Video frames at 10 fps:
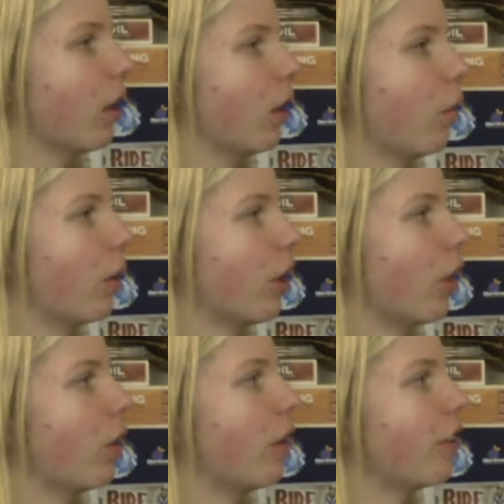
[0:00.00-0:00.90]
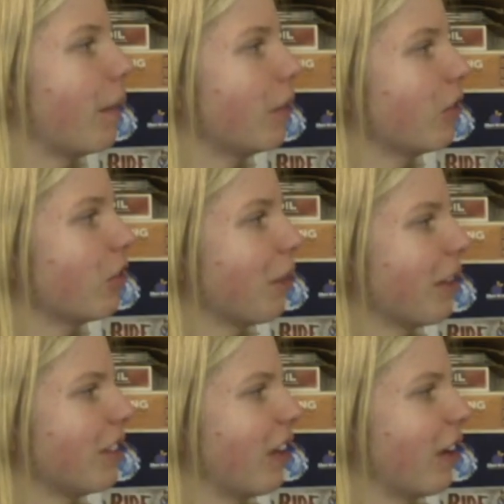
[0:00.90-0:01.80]
Well, no. The atmosphere is
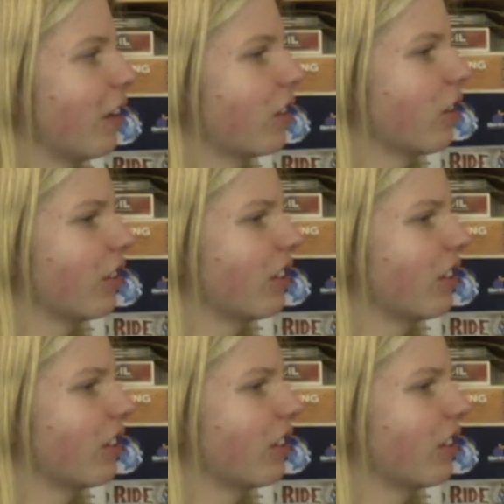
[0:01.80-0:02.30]
pressing down on the surface at